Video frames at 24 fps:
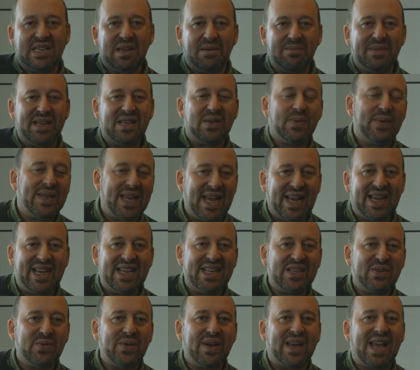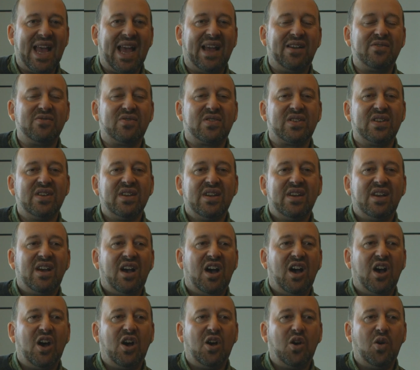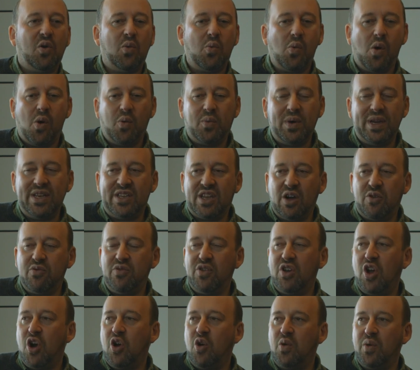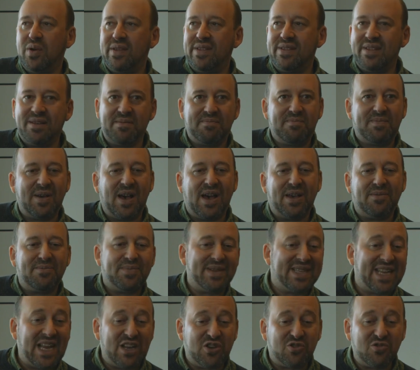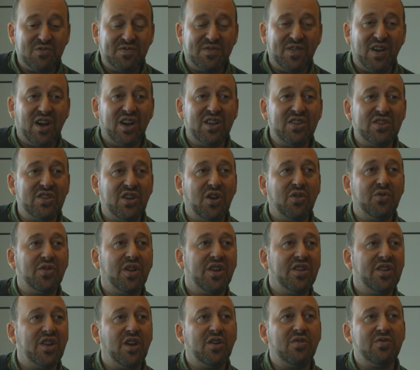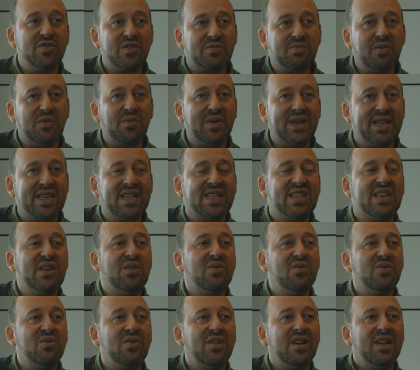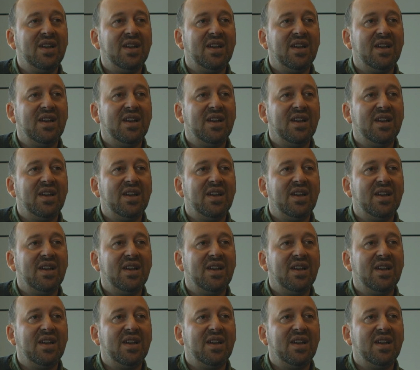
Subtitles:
That means we take into account what we don't know and the potential for unknown unknowns, but we still